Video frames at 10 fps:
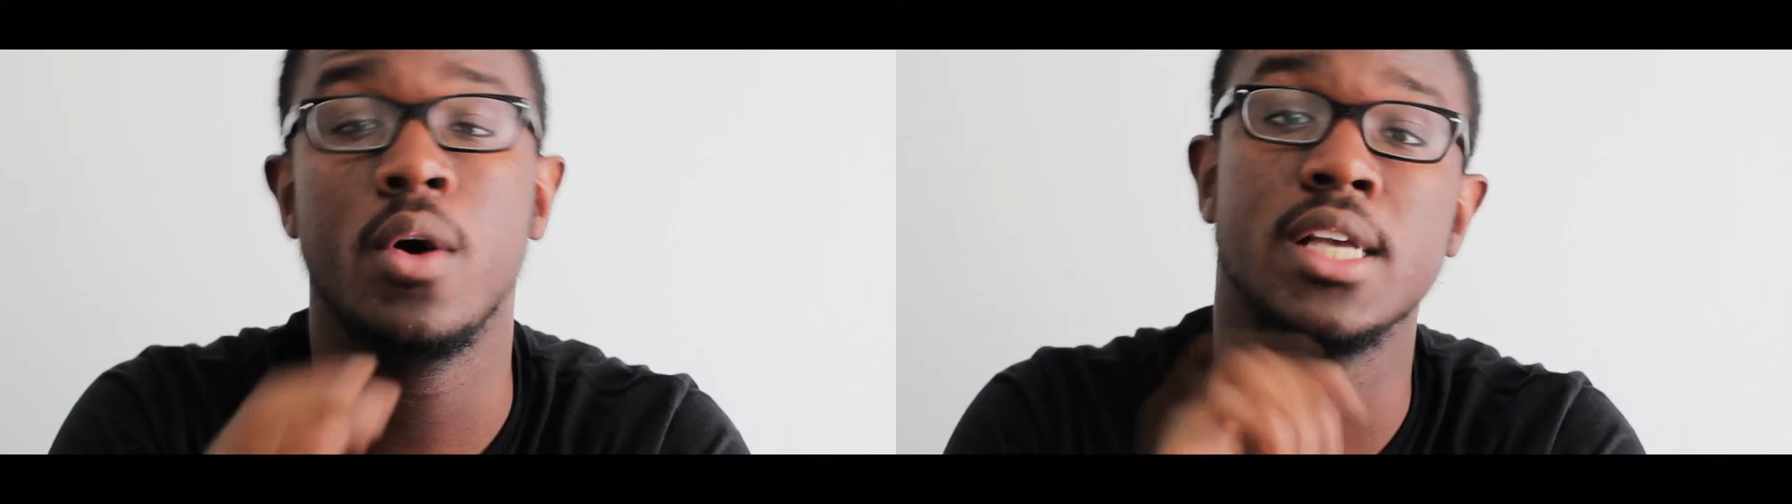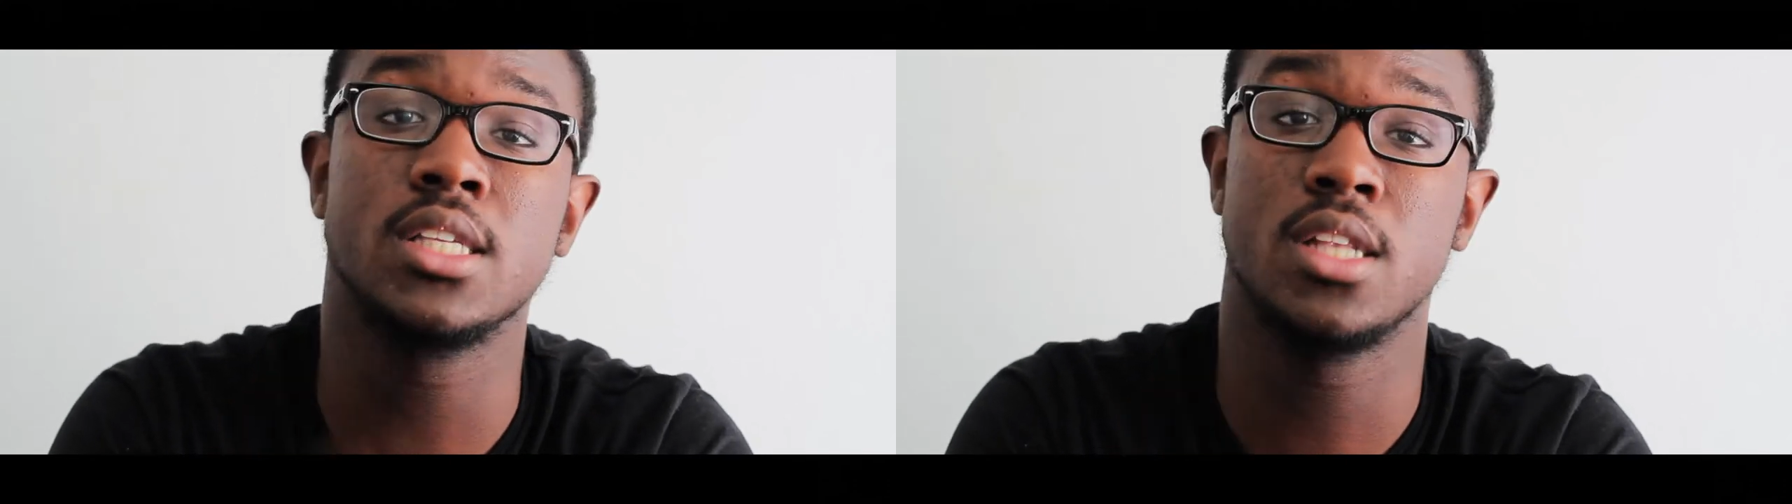
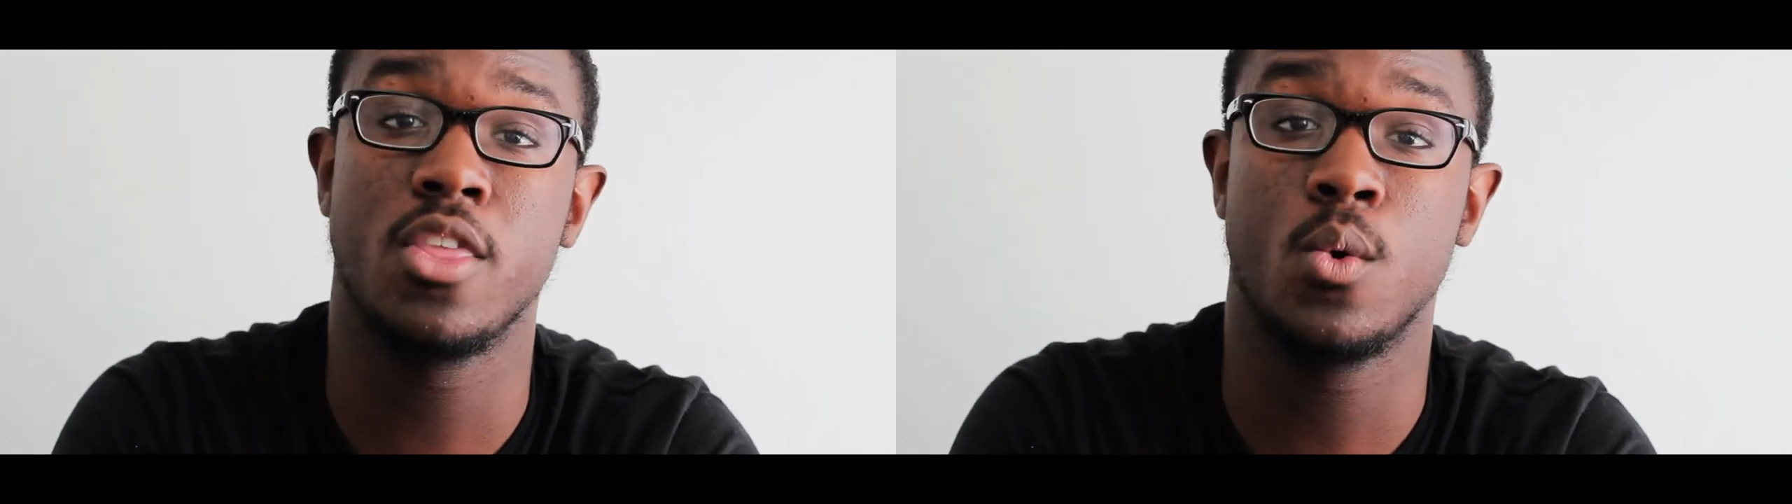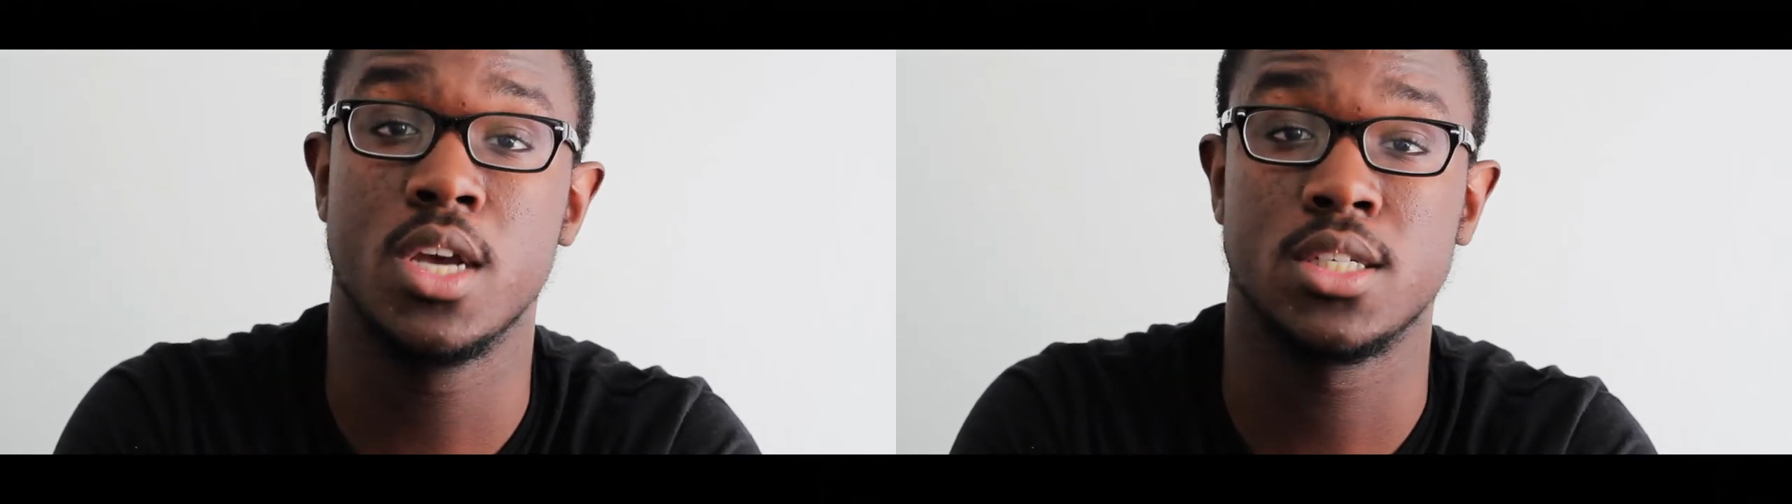here's another
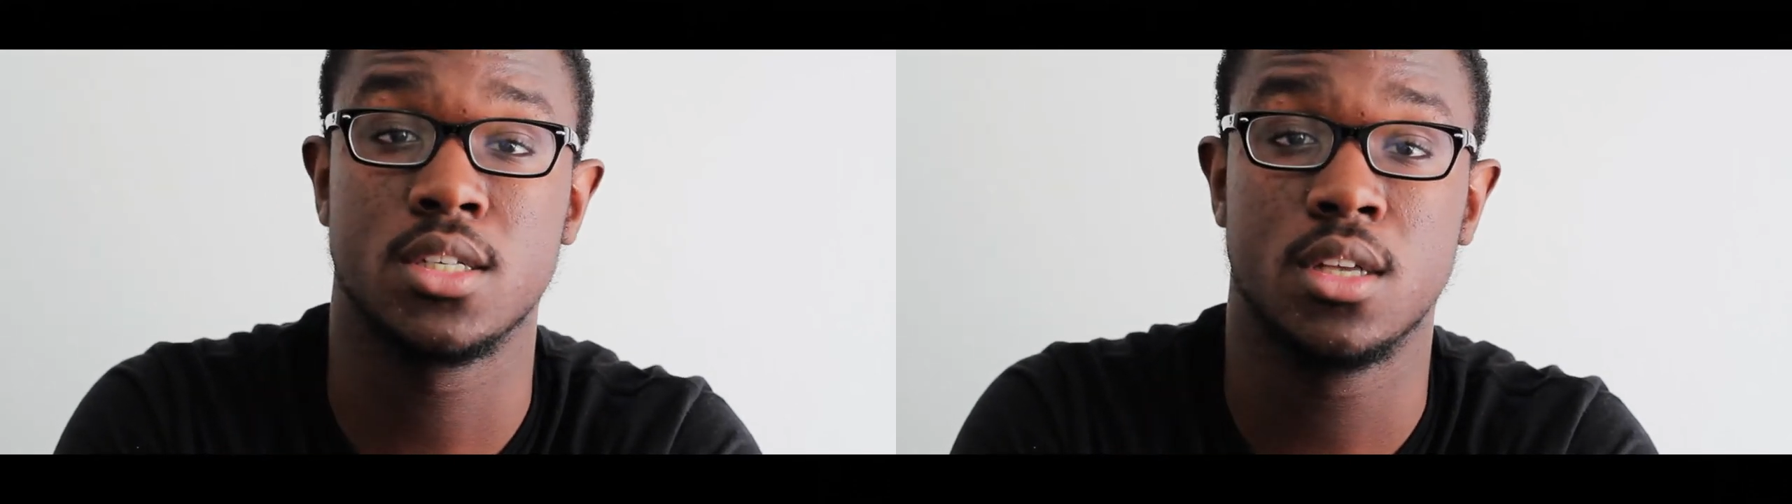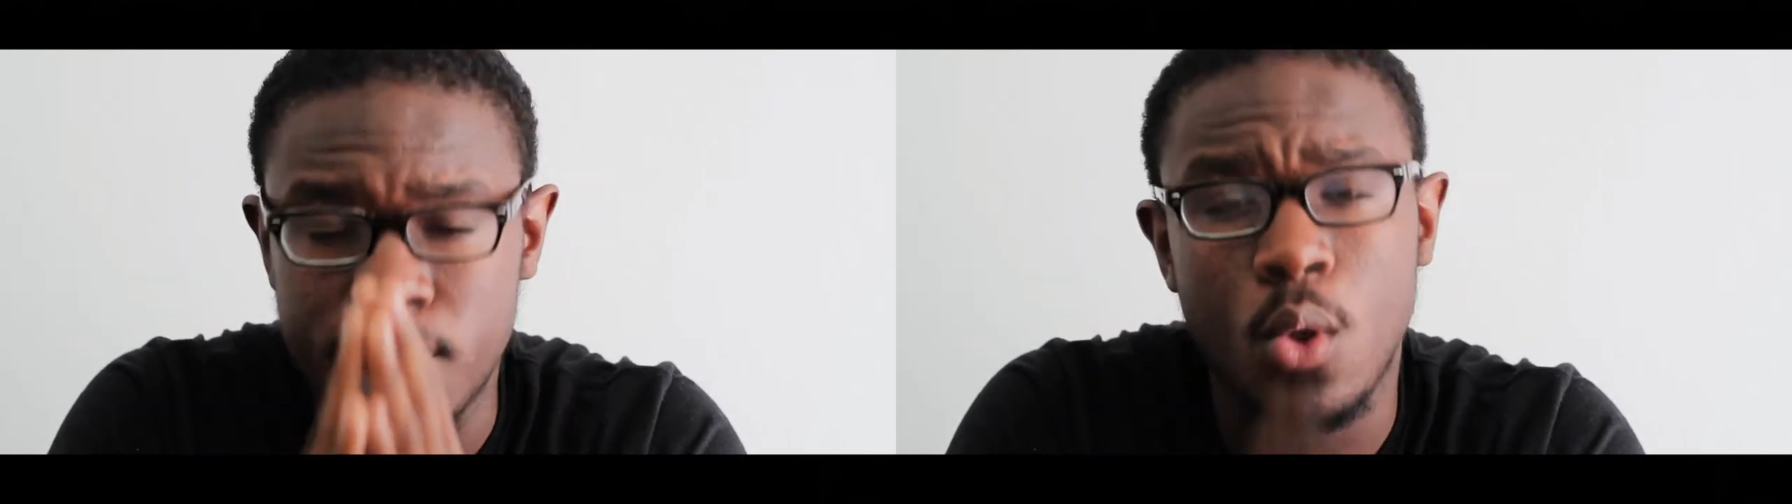question.
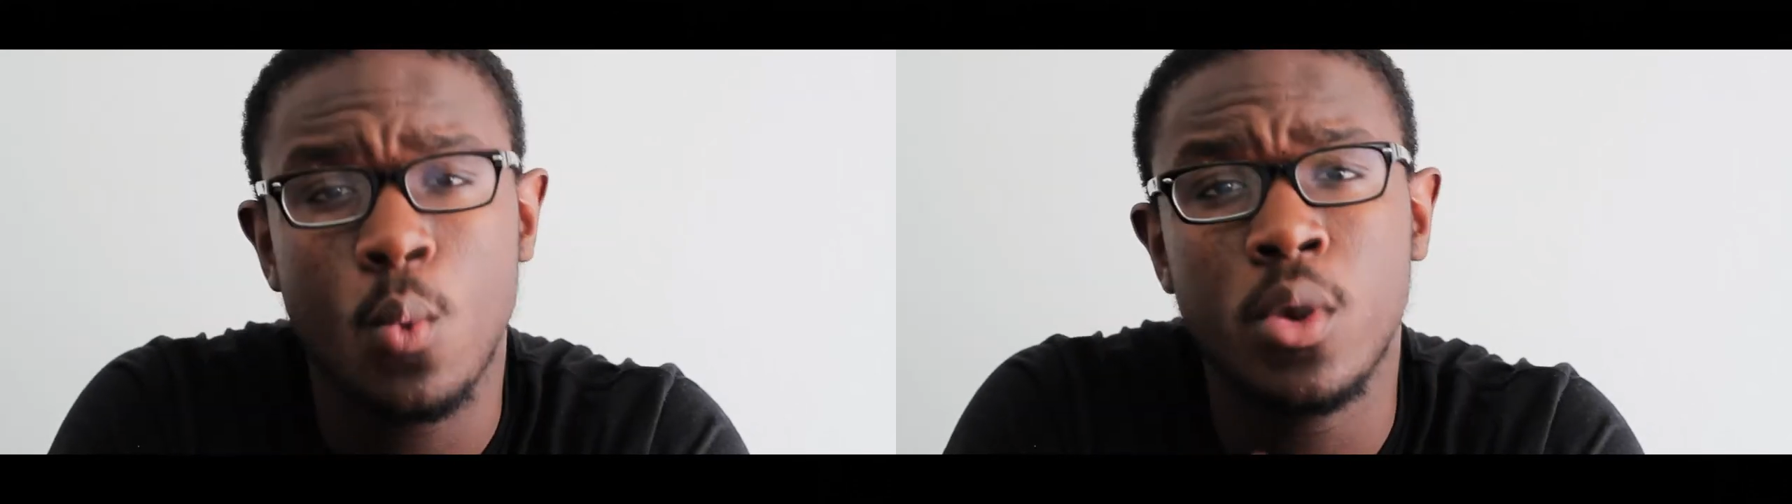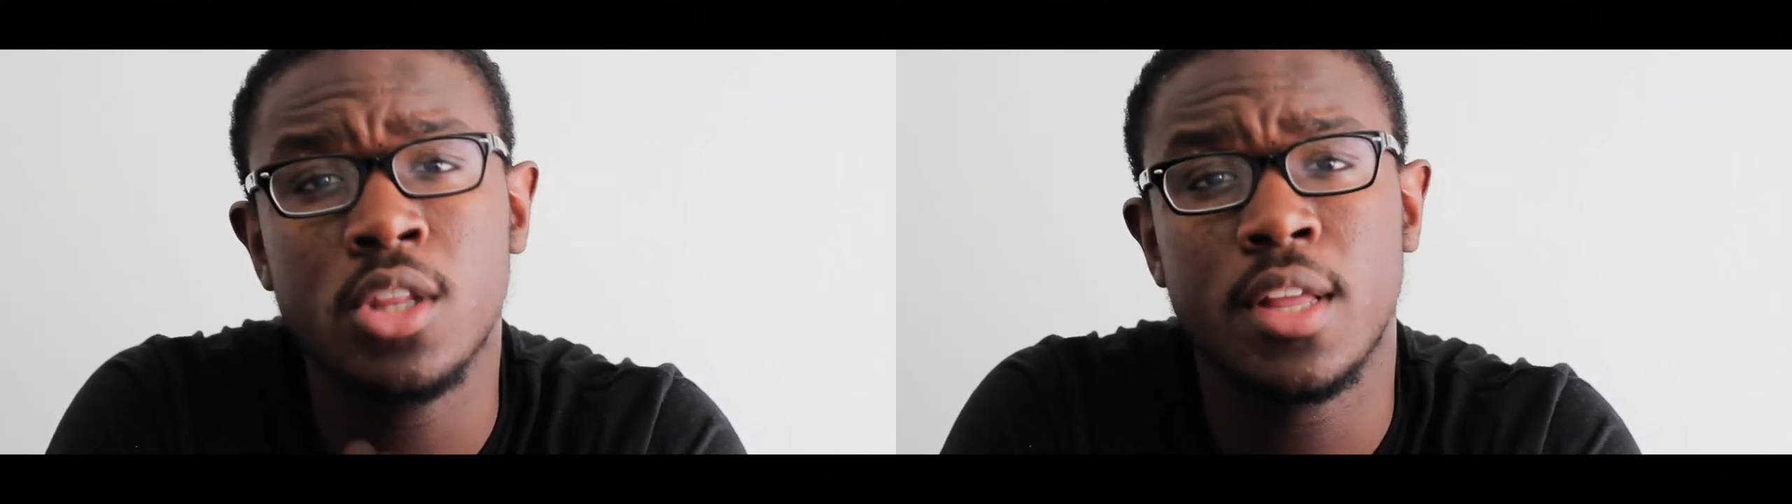
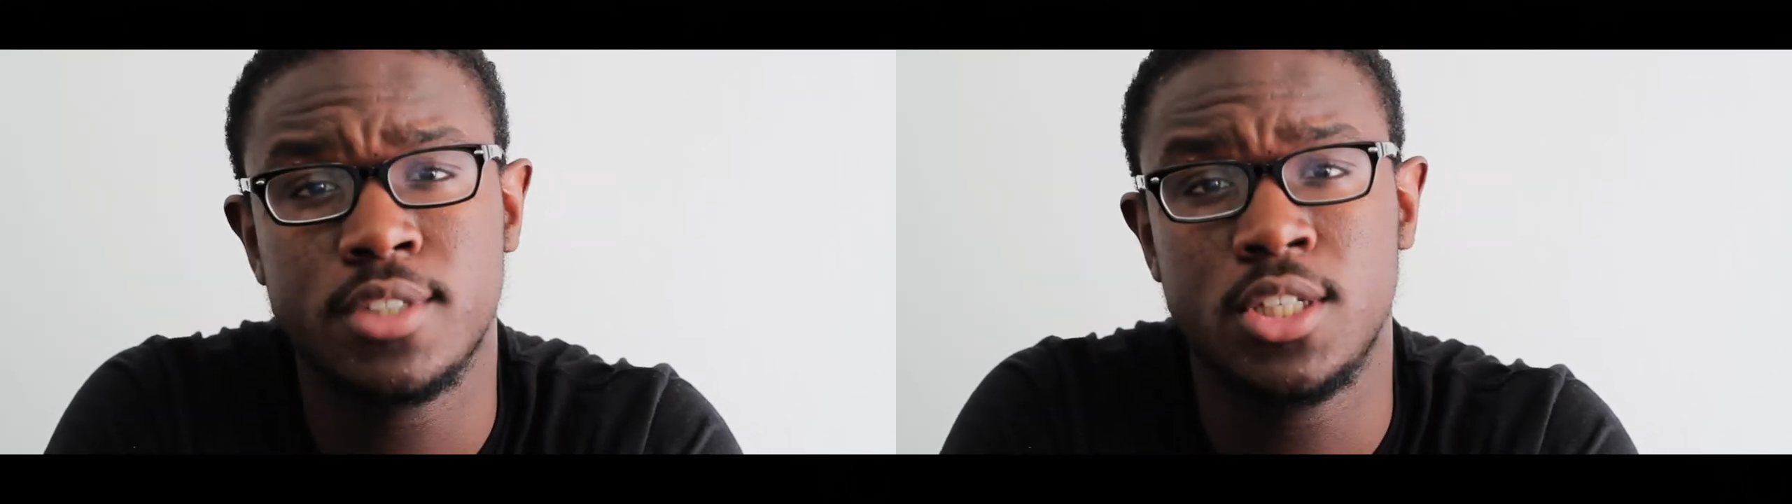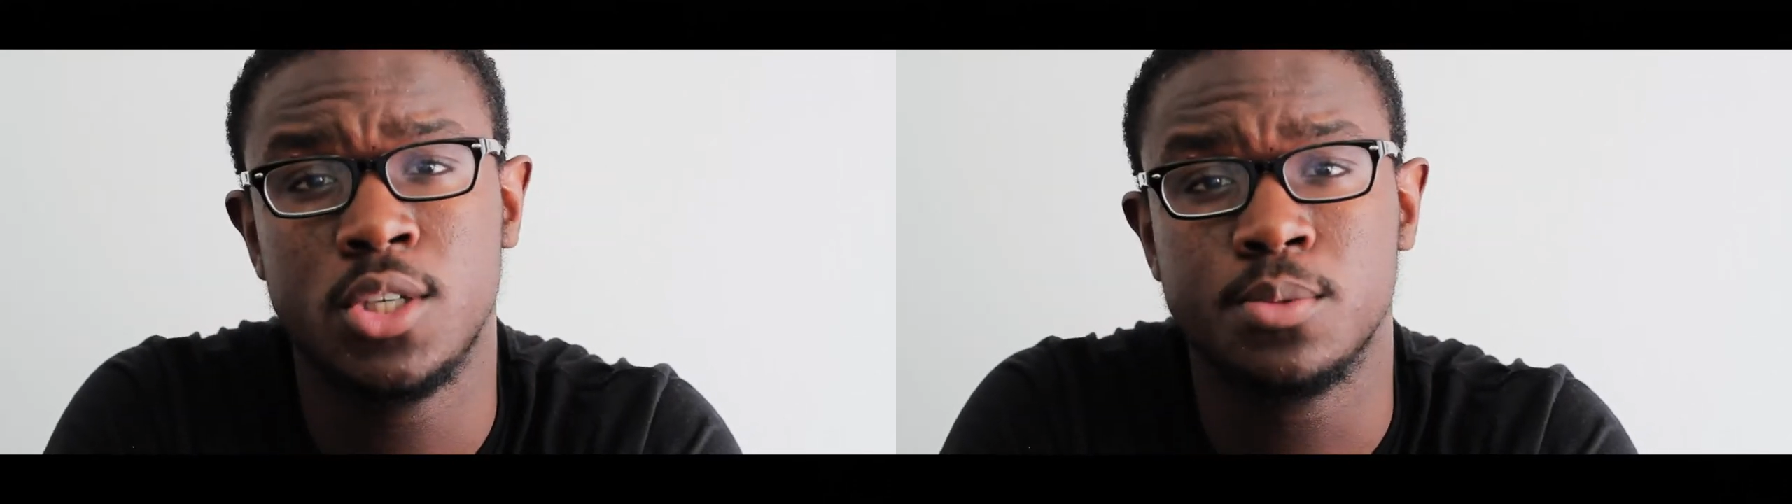What do you love
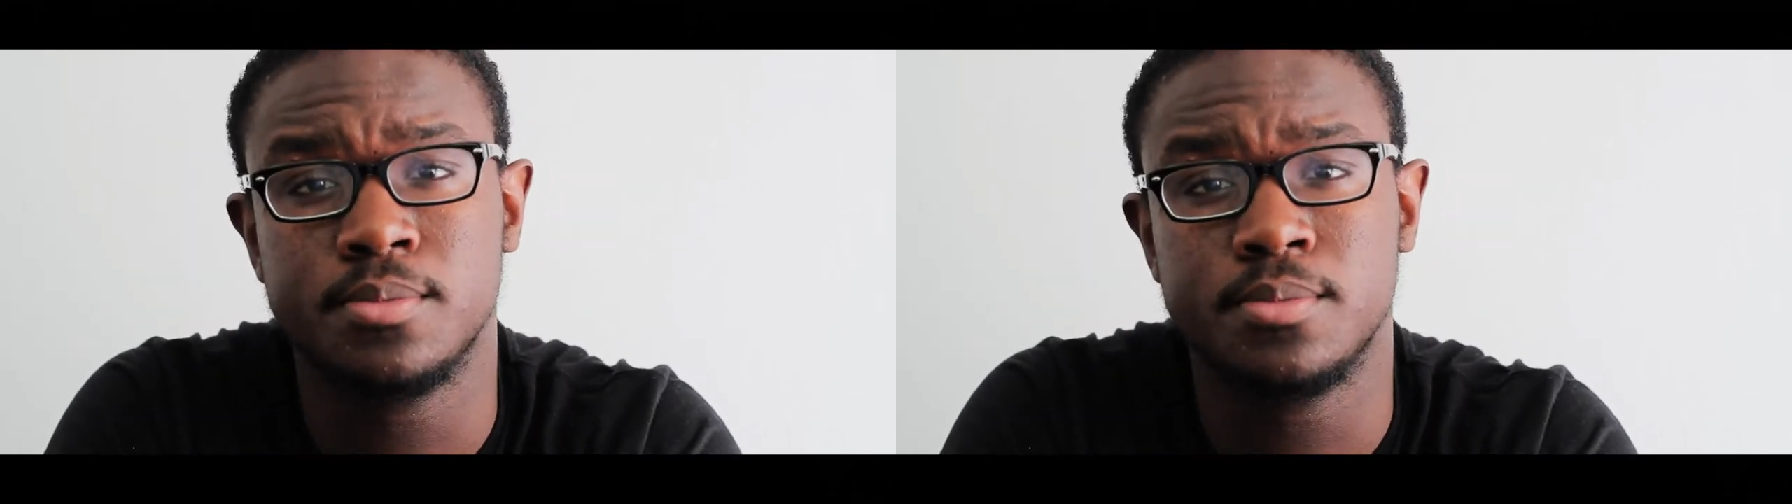to do?